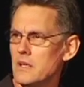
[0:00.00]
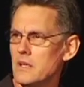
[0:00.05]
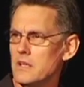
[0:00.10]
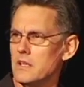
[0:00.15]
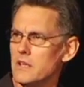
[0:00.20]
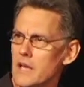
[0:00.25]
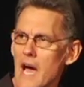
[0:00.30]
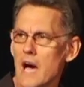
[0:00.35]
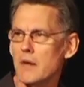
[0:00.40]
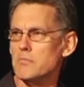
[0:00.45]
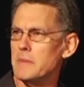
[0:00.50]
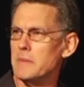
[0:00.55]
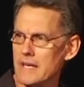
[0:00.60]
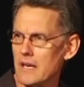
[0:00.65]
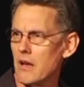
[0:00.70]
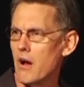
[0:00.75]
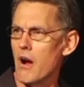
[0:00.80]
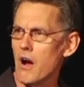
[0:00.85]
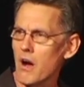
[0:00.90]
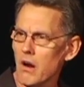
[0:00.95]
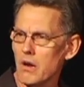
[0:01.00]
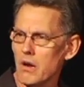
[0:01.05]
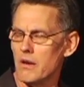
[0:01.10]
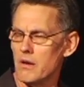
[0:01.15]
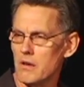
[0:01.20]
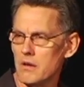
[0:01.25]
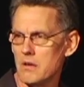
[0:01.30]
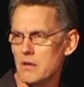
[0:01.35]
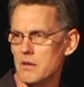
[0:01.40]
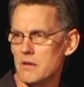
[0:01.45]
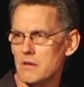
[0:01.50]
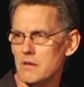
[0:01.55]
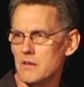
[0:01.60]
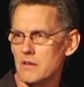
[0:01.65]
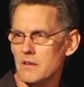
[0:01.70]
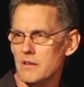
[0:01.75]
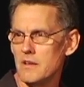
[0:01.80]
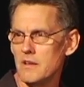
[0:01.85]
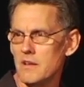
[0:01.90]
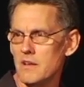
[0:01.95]
You know how men are.
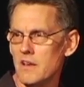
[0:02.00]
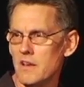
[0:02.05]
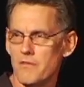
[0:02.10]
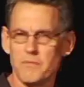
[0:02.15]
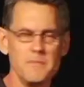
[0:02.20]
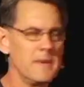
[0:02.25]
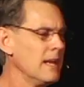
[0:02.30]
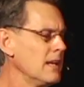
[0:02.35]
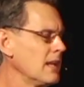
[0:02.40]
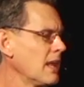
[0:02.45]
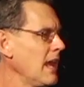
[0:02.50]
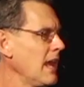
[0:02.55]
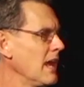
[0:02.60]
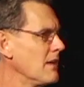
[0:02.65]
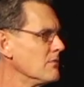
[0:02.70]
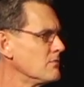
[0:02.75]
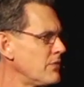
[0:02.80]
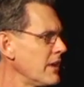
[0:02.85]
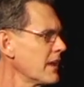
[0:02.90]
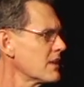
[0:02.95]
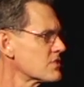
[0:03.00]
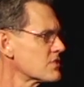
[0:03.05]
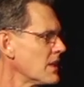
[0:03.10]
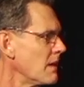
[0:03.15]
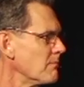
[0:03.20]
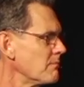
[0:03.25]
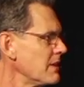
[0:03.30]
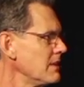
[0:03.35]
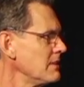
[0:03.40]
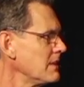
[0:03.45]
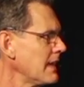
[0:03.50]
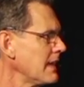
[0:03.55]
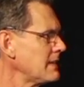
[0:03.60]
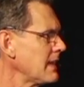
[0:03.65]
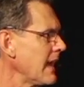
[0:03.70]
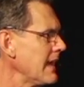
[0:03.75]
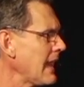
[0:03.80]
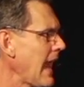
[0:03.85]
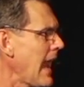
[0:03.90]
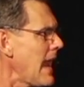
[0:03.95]
If men can't fix something, they
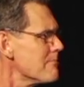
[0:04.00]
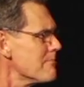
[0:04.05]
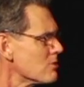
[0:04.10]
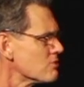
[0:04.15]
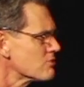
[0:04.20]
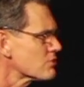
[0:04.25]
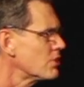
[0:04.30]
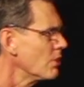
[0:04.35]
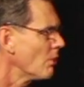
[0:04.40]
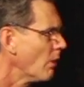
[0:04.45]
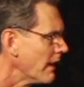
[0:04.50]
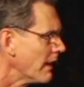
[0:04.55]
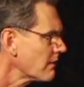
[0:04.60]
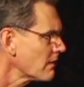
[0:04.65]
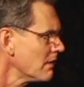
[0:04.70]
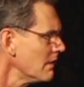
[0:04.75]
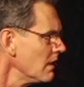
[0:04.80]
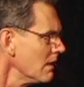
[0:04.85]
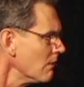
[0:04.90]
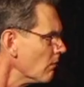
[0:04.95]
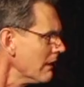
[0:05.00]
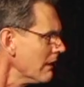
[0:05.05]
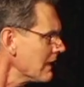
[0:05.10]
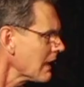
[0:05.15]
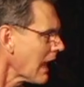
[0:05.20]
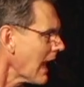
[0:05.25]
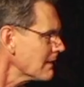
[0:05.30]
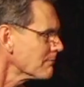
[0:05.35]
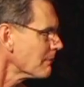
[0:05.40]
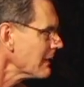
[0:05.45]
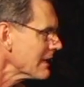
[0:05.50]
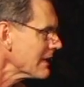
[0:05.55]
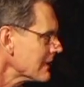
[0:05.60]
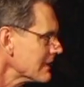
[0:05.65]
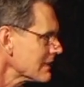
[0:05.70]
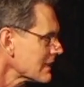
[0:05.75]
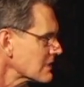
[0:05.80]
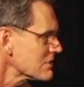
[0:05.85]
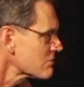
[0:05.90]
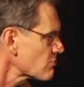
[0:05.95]
take hammers to it. We like being
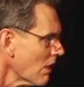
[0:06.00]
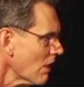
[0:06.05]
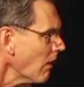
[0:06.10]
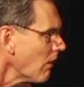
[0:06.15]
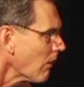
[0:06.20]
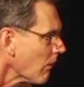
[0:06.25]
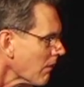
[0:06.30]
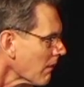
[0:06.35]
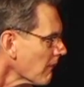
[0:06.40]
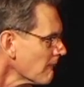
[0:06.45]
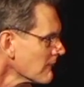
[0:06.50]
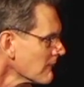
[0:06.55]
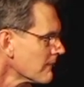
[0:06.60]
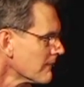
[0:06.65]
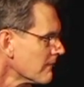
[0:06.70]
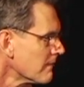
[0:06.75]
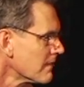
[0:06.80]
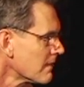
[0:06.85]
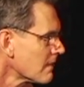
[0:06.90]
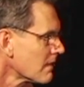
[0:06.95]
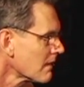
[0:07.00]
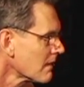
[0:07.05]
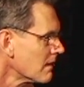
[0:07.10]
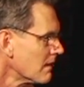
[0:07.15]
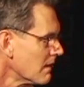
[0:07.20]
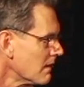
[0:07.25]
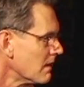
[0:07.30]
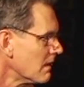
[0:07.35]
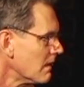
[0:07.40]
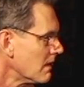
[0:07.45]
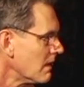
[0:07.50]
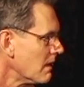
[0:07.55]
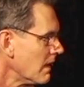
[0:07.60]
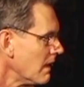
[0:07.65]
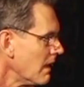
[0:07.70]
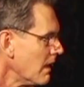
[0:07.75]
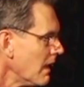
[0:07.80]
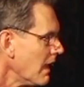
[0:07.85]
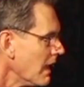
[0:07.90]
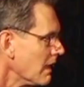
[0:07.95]
in control.
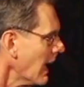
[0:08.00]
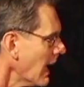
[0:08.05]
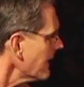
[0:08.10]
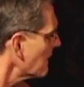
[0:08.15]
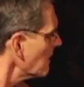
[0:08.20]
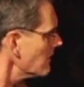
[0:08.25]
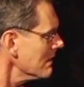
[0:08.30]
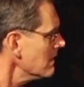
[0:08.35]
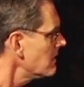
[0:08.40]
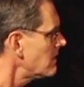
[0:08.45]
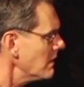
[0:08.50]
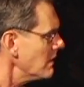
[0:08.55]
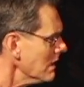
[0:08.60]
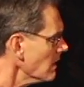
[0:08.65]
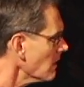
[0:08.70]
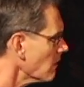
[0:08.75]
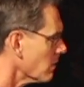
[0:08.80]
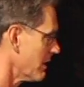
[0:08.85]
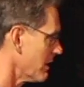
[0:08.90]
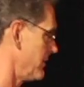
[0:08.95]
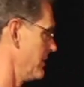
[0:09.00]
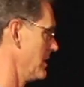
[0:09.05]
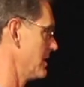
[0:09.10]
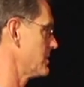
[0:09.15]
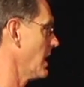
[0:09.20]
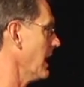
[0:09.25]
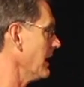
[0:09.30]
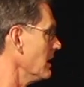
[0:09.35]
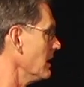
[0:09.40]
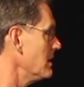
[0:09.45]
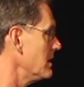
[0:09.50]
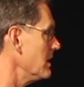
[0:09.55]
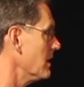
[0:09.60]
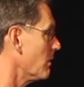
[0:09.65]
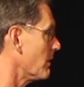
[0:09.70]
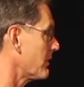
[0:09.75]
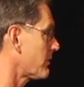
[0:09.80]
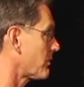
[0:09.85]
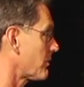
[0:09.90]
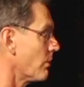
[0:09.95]
And I couldn't deal with this. I can deal
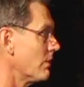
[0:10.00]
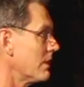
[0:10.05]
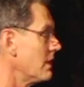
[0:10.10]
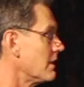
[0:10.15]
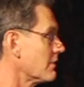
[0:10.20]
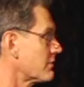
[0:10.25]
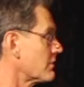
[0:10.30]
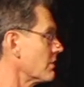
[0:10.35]
with 20 to